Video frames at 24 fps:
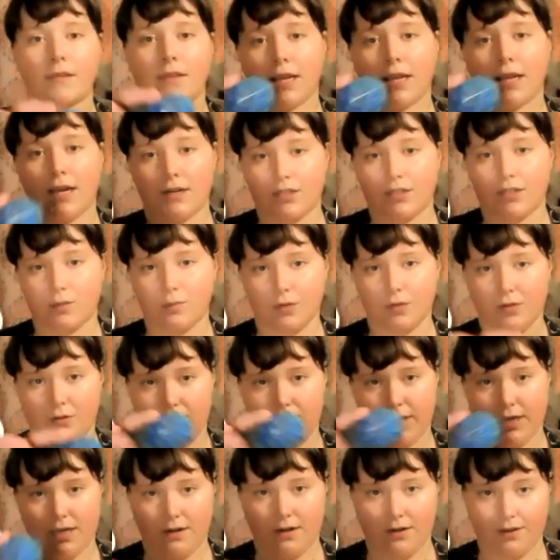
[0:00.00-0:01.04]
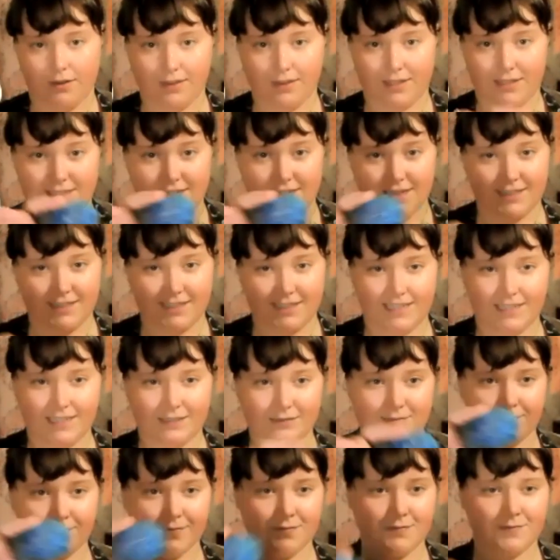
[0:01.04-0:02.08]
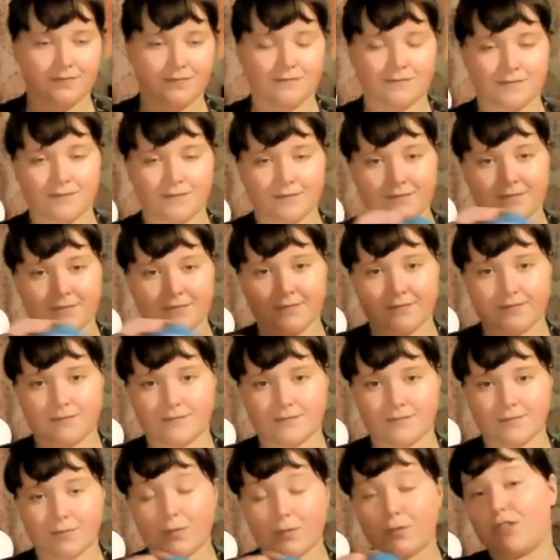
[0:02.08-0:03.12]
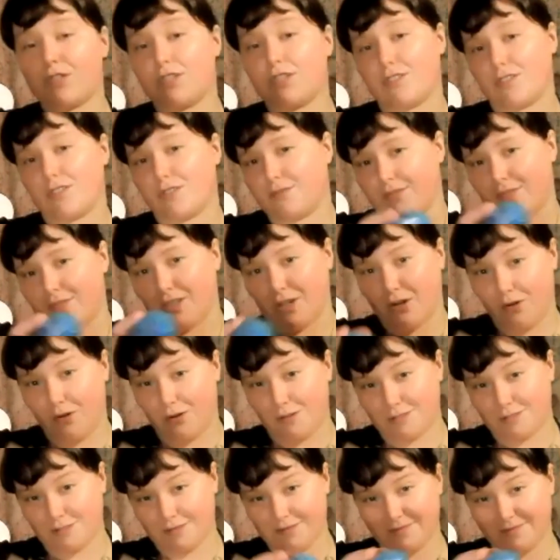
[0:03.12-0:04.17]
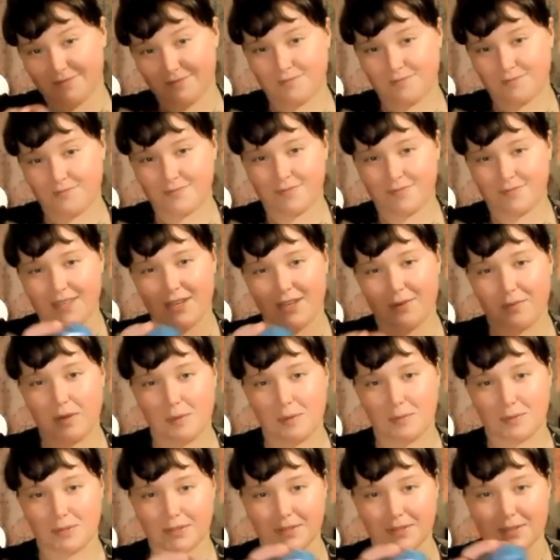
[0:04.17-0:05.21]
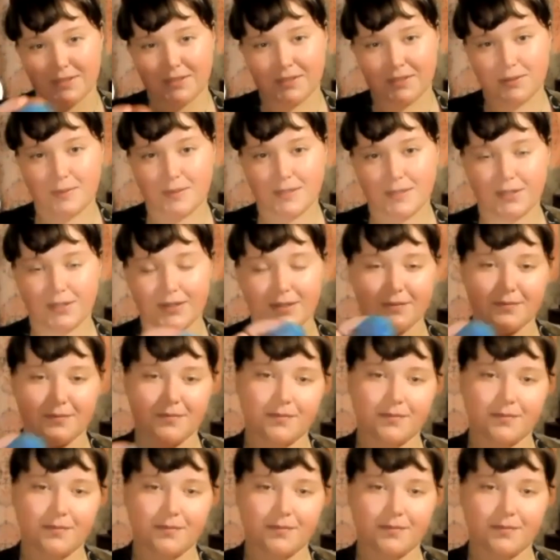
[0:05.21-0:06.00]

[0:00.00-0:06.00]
and communicate authentically, which is the goal, in my personal opinion.